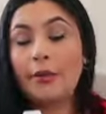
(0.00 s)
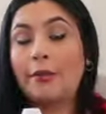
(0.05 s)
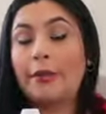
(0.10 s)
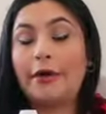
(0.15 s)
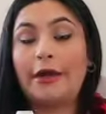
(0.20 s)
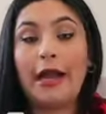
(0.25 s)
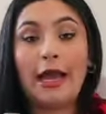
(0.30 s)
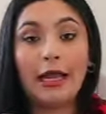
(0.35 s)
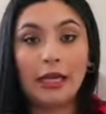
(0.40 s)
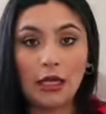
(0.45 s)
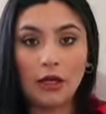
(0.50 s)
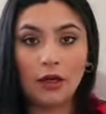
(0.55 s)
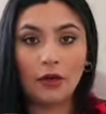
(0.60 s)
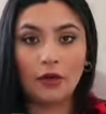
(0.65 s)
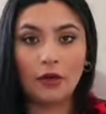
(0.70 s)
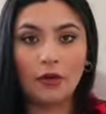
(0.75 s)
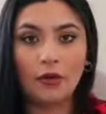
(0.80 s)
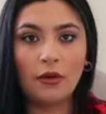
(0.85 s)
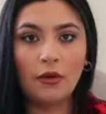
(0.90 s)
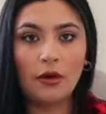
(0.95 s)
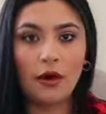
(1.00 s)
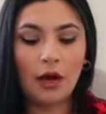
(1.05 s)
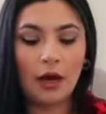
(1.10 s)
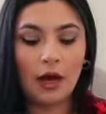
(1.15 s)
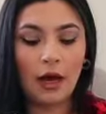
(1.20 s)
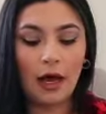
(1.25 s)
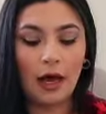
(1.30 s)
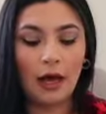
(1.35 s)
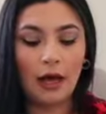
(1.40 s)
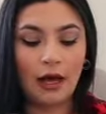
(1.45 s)
But anywho,
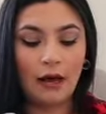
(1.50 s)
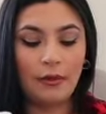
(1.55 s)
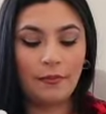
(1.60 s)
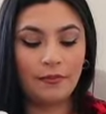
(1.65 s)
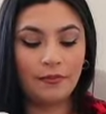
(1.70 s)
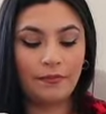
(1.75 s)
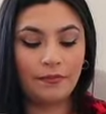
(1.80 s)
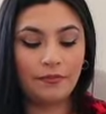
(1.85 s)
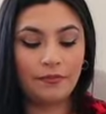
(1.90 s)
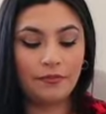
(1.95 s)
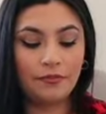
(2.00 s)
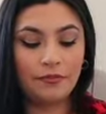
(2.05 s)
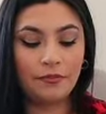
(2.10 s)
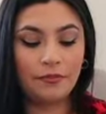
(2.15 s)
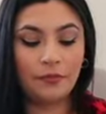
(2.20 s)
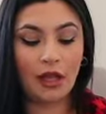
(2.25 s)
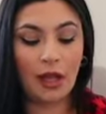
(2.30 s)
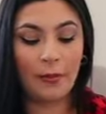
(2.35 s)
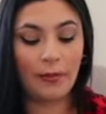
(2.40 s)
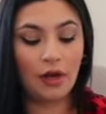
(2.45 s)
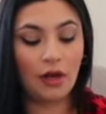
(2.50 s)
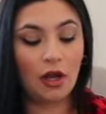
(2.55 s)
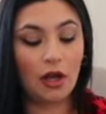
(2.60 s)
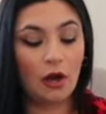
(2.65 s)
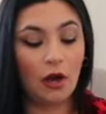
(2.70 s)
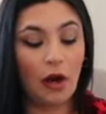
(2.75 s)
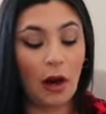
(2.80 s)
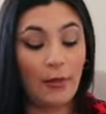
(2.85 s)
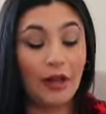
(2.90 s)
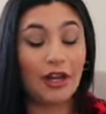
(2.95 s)
I'm
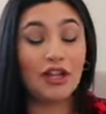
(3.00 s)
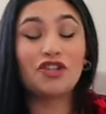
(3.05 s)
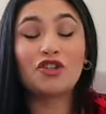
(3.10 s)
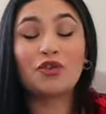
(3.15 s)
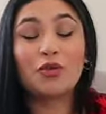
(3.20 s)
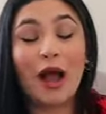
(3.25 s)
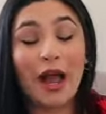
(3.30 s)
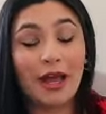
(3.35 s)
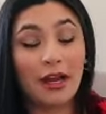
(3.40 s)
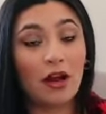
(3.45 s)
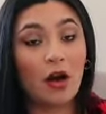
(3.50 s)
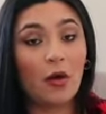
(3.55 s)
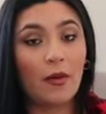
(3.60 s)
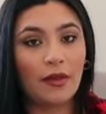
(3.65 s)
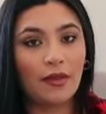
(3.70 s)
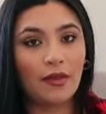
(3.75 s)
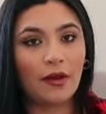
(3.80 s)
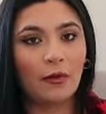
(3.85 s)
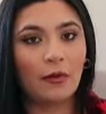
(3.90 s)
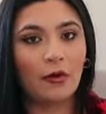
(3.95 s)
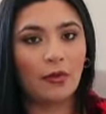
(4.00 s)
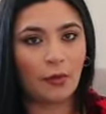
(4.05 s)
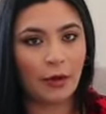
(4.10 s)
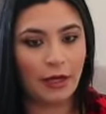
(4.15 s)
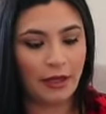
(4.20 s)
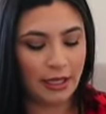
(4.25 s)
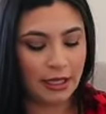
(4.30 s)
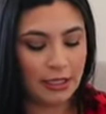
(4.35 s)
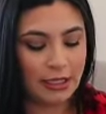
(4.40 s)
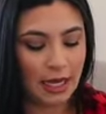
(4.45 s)
gonna try to go in there with
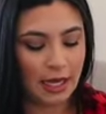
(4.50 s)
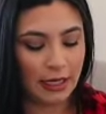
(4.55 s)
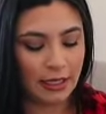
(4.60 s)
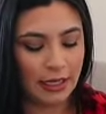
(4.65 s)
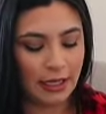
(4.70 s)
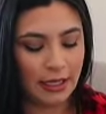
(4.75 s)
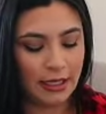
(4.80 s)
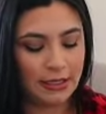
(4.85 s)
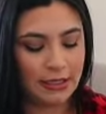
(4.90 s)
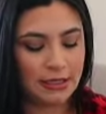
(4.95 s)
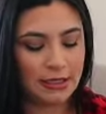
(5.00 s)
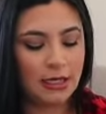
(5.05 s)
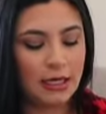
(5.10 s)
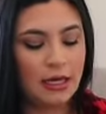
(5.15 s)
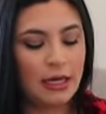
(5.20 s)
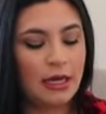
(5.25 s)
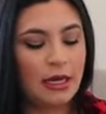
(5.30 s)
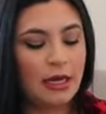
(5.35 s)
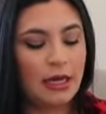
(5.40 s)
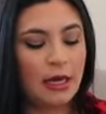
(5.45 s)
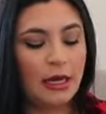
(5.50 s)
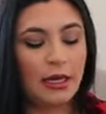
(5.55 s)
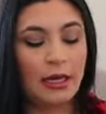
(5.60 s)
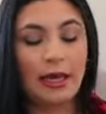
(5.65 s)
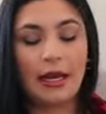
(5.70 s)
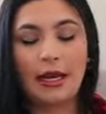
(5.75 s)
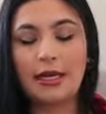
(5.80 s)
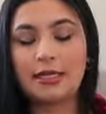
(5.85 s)
breathing techniques. Again,